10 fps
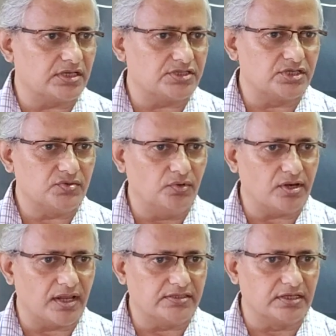successful
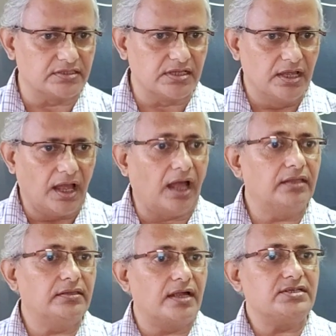transgenics,
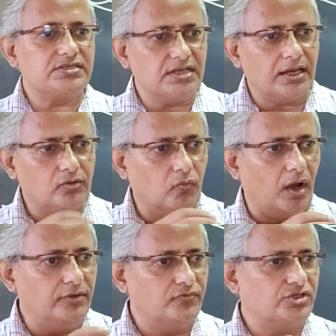and then select
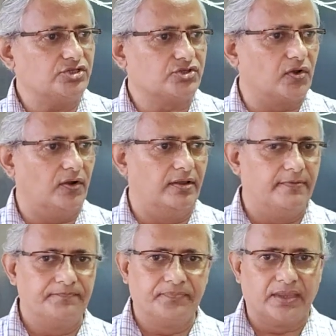one which is good.
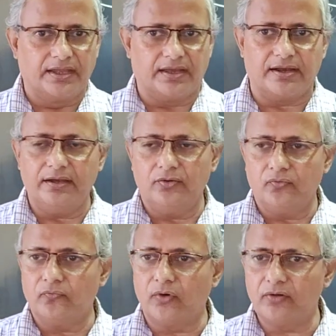Right?
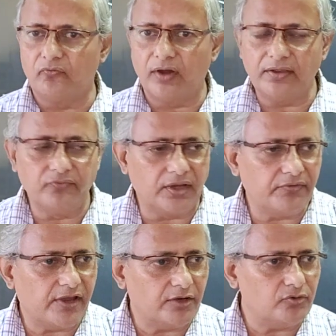Why
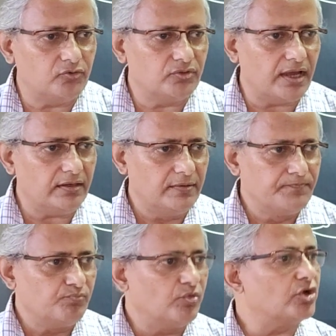we have to do
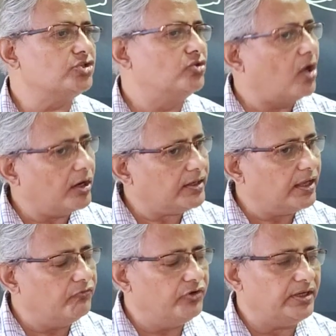that? Because not
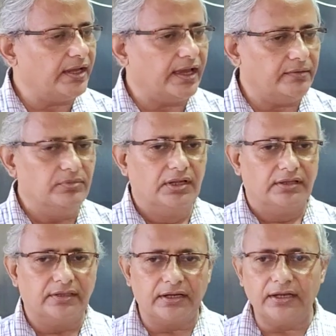every time
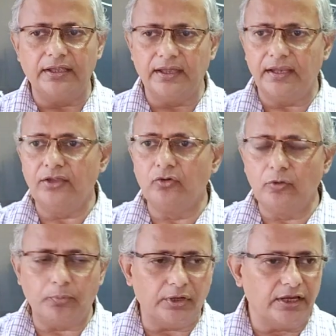that a DNA you
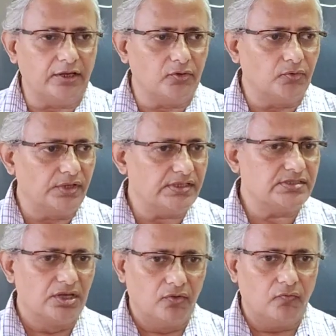will put into
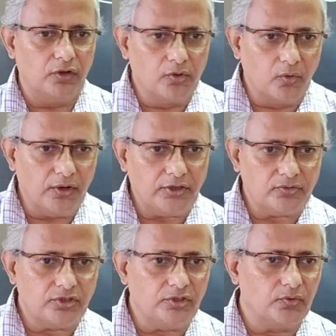will go into
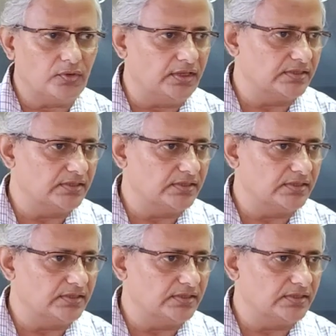the nucleus.